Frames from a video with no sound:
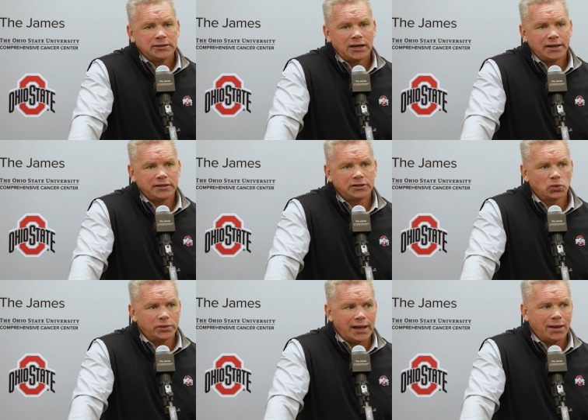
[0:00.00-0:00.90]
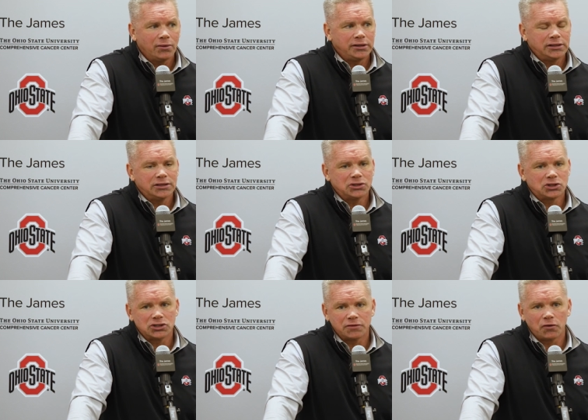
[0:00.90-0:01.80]
I think the reality is,
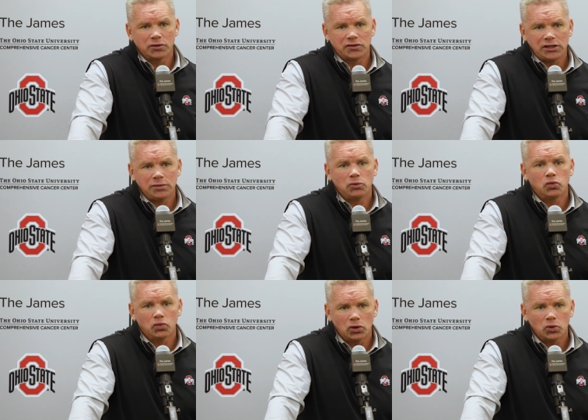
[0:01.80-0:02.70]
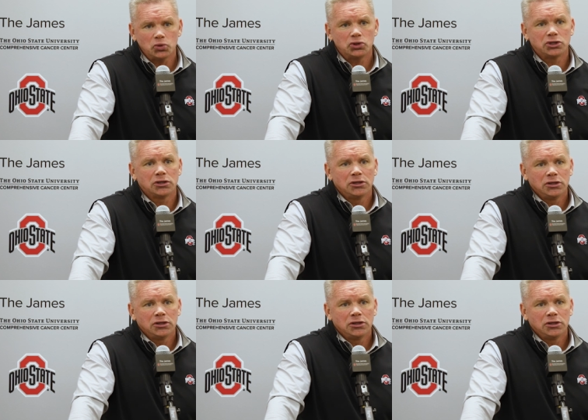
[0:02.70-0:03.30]
is if our team grows